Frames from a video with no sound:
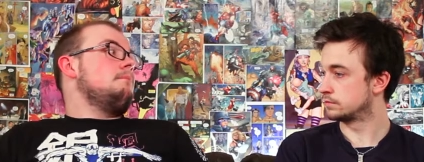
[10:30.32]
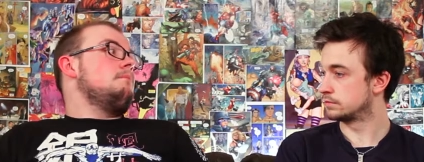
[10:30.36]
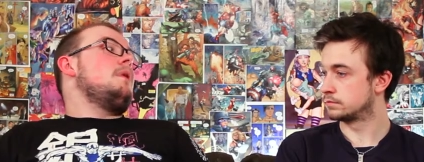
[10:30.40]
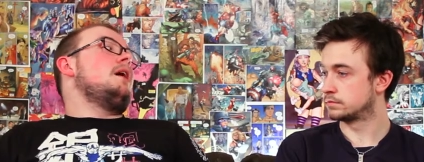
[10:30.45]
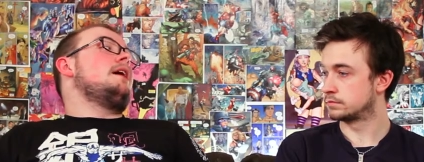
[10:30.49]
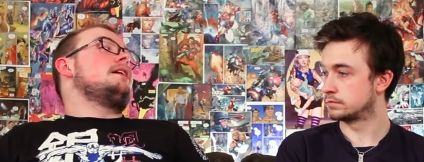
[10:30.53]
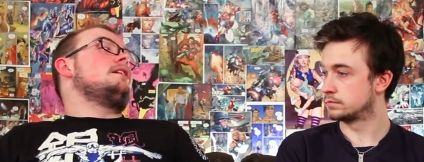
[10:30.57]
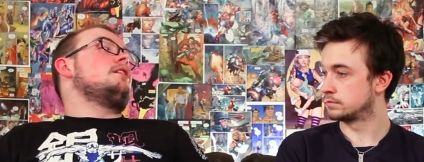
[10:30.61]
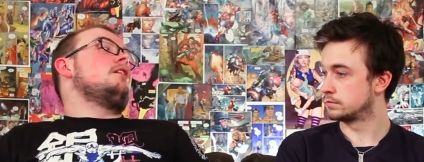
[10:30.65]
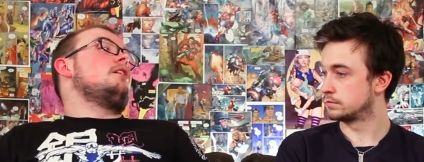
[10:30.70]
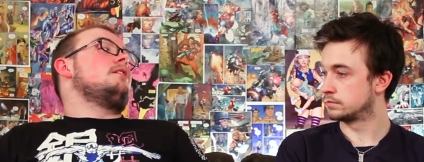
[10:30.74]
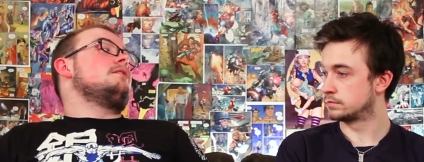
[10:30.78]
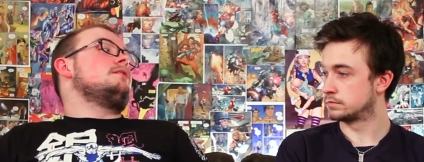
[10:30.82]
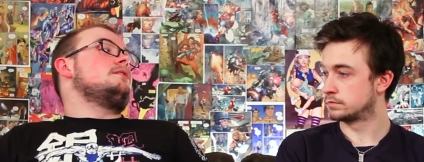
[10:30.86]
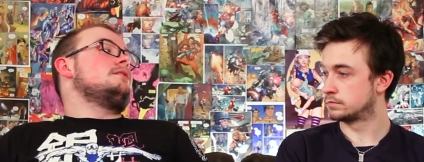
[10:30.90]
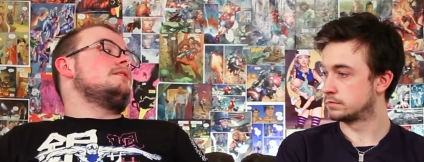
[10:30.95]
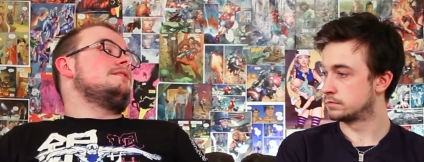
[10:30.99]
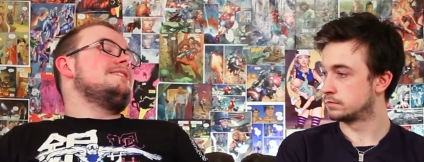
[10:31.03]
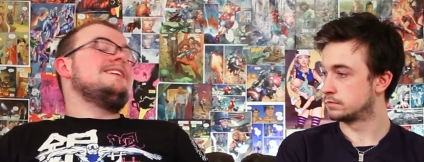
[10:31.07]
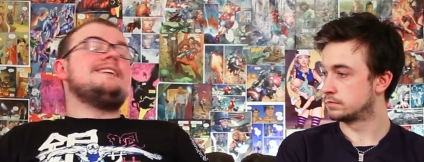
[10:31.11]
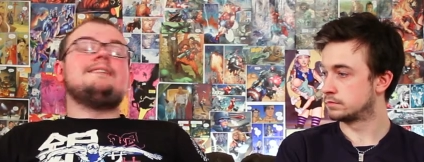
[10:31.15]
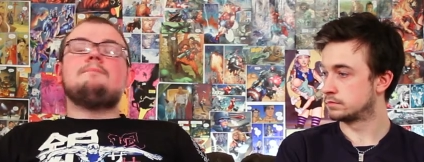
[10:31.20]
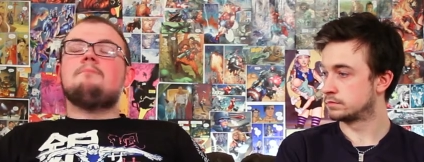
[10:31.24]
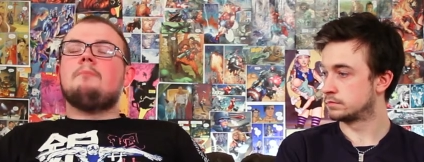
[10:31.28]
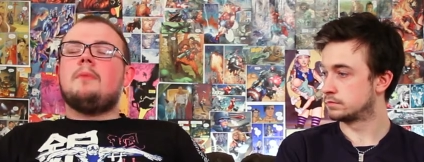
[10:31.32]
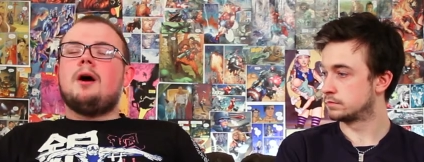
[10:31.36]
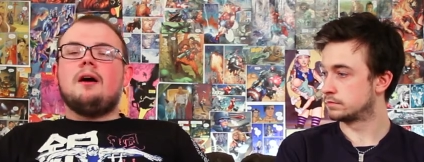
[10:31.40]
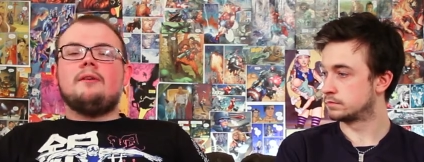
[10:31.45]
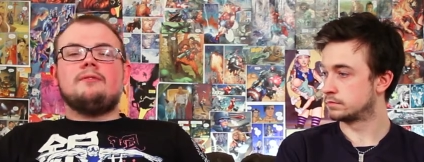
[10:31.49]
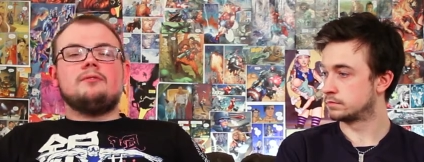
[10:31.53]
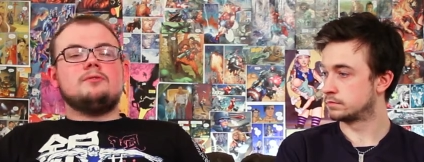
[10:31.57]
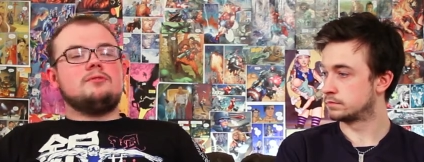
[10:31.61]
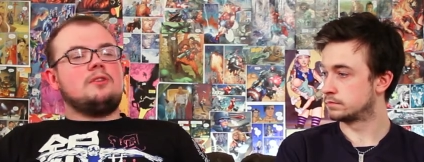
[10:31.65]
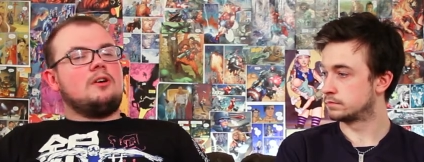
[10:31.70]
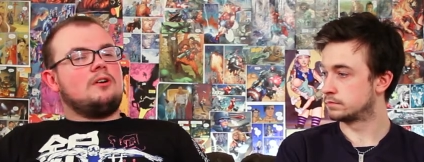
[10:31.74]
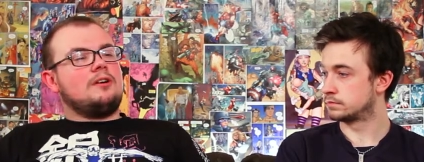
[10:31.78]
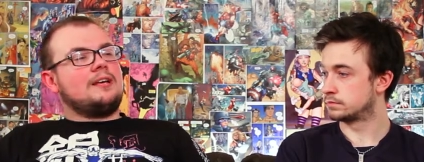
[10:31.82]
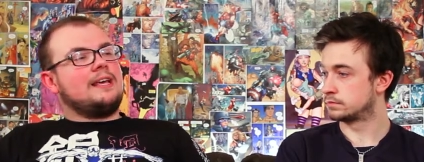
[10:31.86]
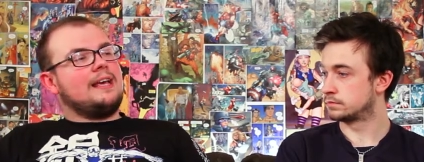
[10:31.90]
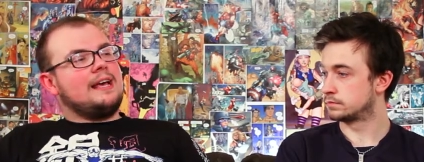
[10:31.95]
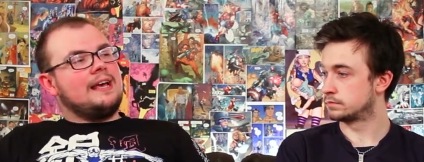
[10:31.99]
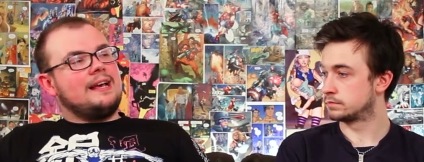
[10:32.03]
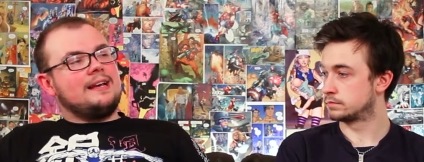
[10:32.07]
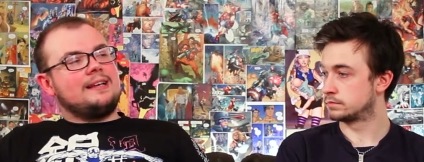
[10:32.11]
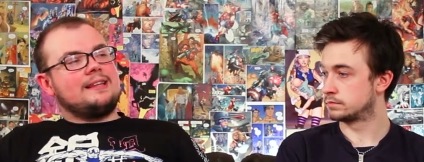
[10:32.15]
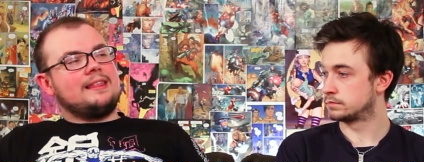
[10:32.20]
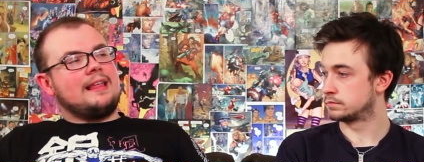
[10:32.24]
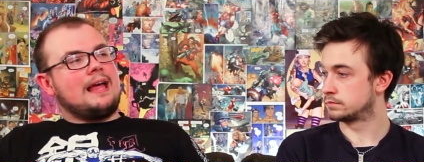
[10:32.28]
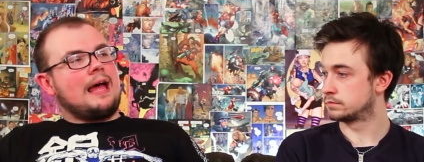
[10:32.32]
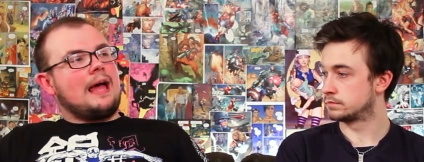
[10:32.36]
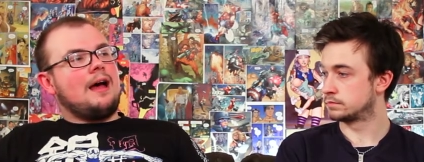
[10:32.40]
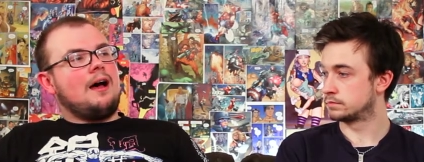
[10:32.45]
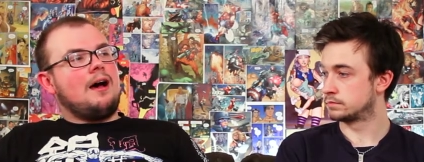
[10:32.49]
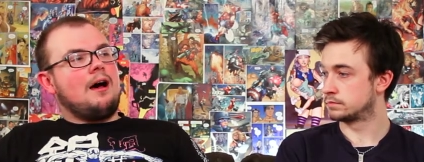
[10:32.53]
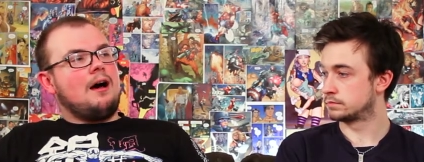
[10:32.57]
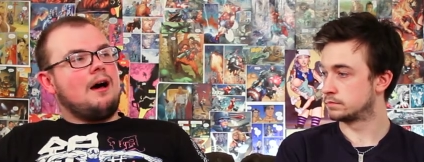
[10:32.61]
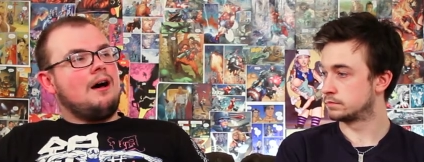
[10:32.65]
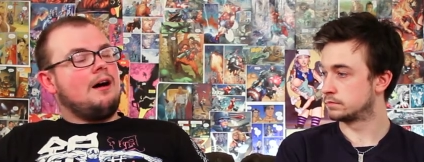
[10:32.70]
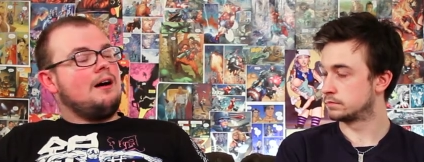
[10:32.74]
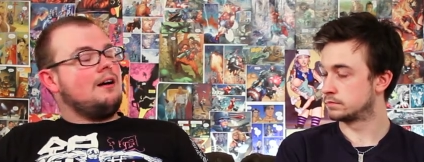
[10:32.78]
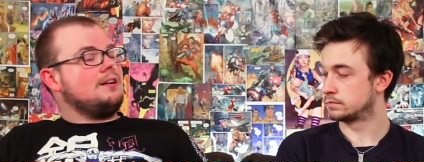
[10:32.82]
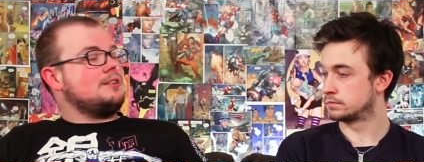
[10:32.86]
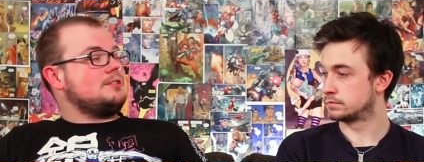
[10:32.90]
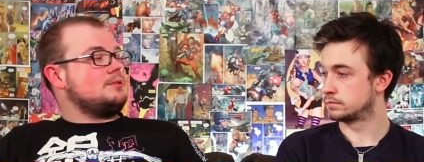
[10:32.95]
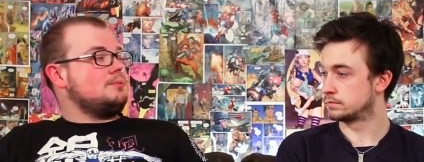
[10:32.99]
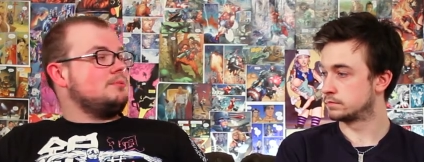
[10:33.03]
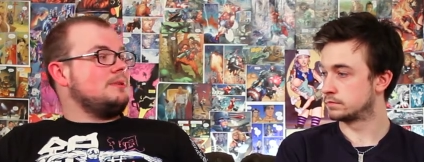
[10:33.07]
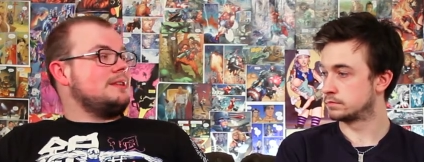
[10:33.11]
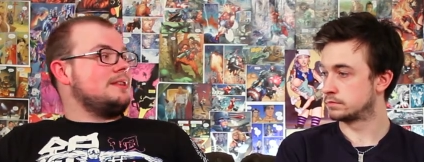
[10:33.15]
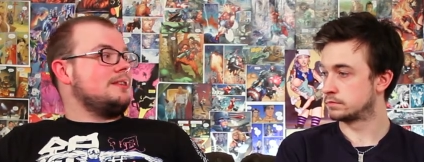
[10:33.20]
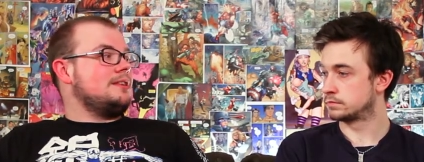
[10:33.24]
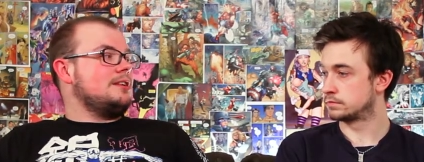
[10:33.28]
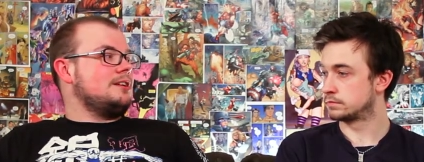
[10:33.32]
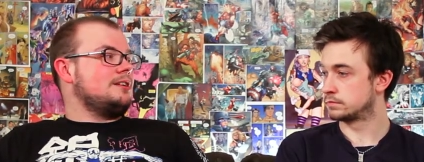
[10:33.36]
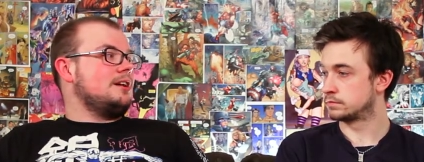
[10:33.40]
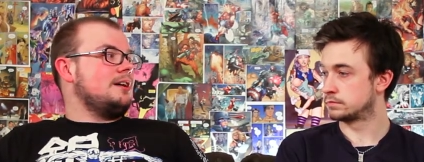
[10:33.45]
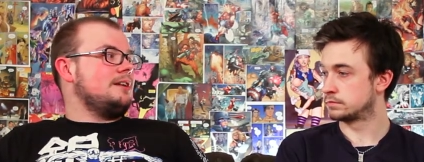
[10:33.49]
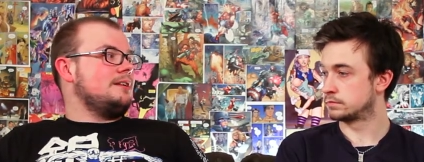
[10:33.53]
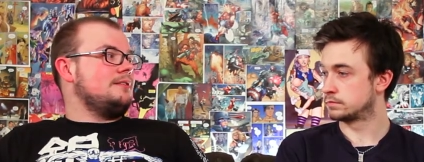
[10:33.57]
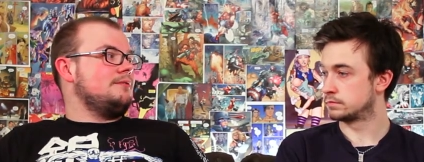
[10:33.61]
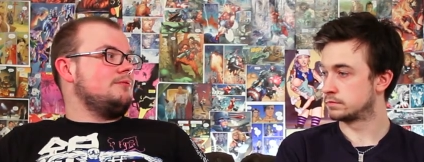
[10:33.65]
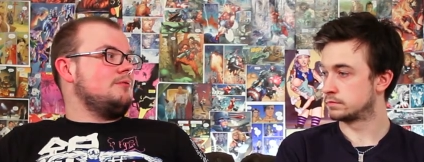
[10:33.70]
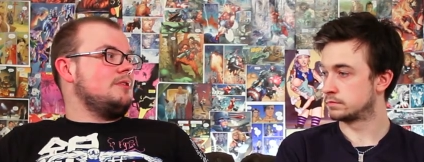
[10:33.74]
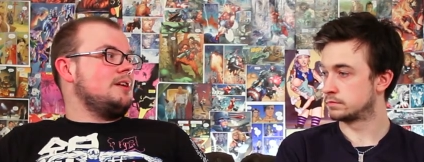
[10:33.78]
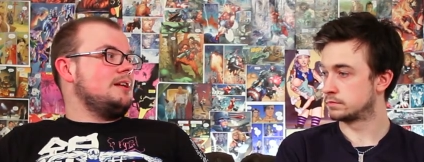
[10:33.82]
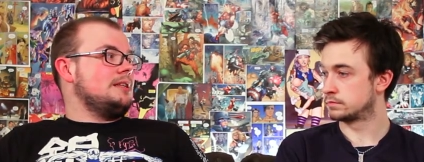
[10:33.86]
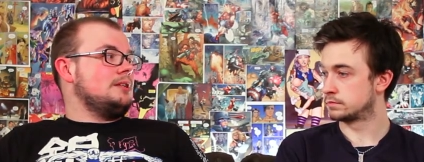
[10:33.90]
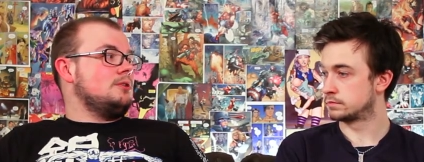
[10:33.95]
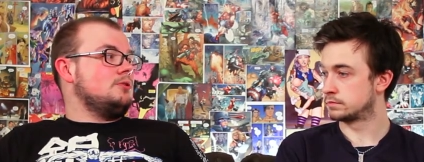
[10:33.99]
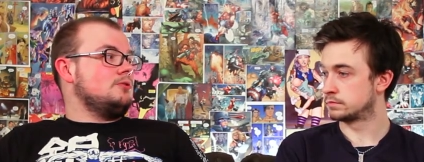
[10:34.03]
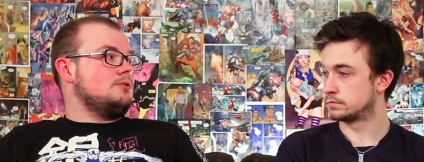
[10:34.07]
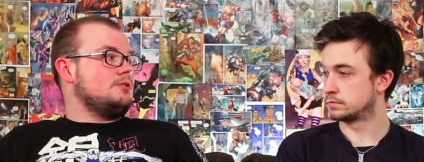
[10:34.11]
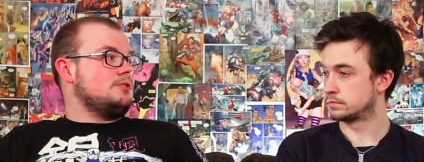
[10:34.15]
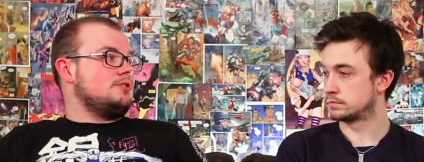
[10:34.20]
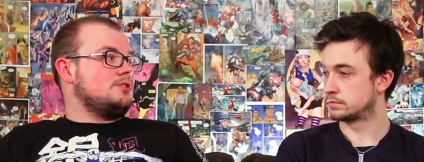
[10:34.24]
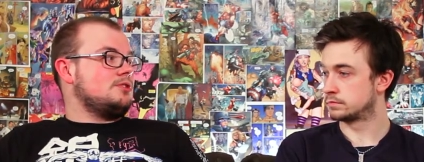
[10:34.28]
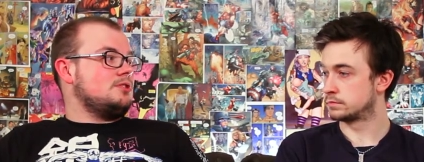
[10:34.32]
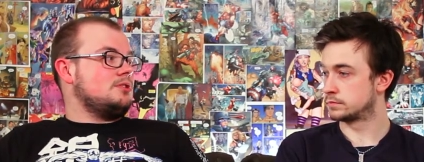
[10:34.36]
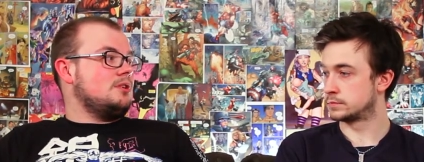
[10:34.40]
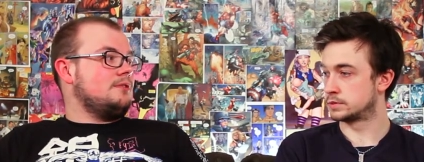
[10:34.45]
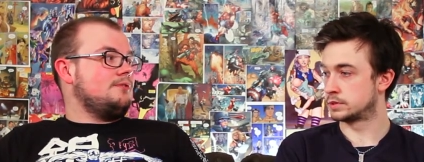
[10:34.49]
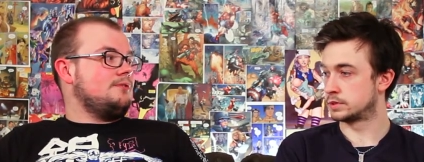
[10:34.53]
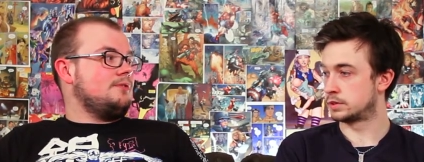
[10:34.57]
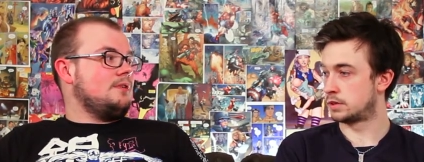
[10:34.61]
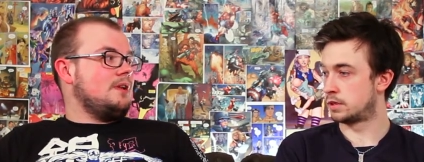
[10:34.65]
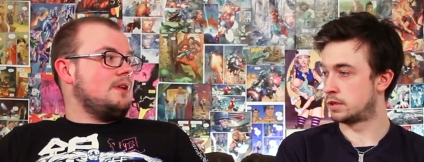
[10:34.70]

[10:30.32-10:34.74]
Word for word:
Speaker 1: my god, did Marvel not kick their ass with the kind of relaunch stuff?